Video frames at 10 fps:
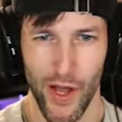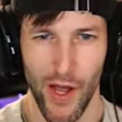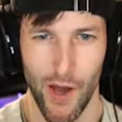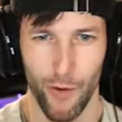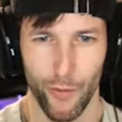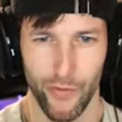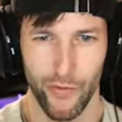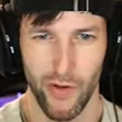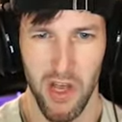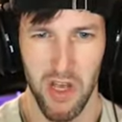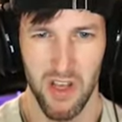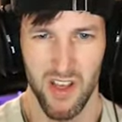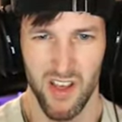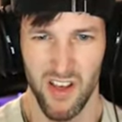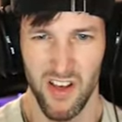house.
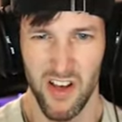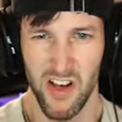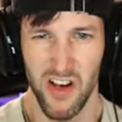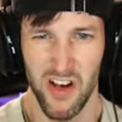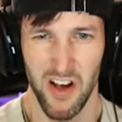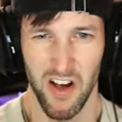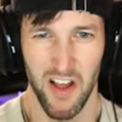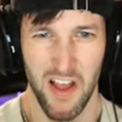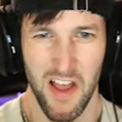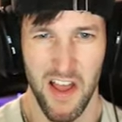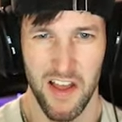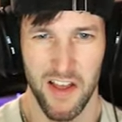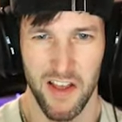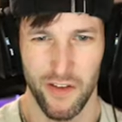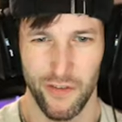Ugh.
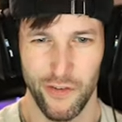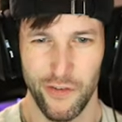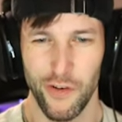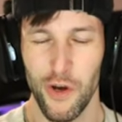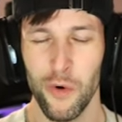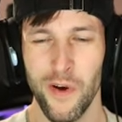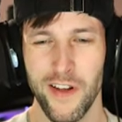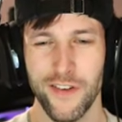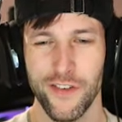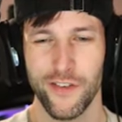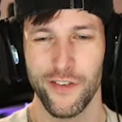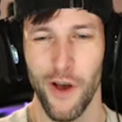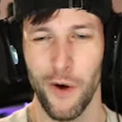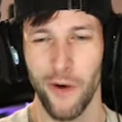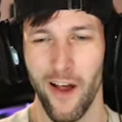Sewage
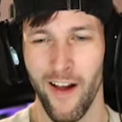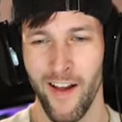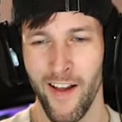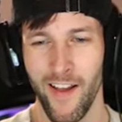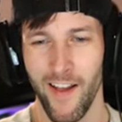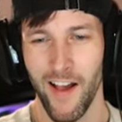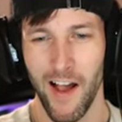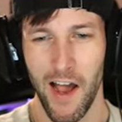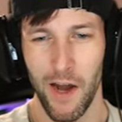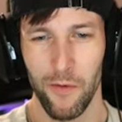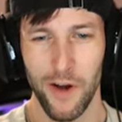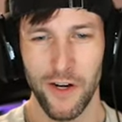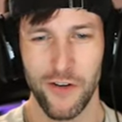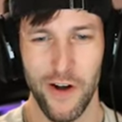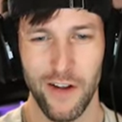soda? I don't want
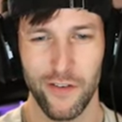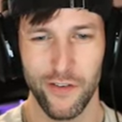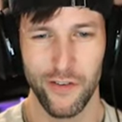to drink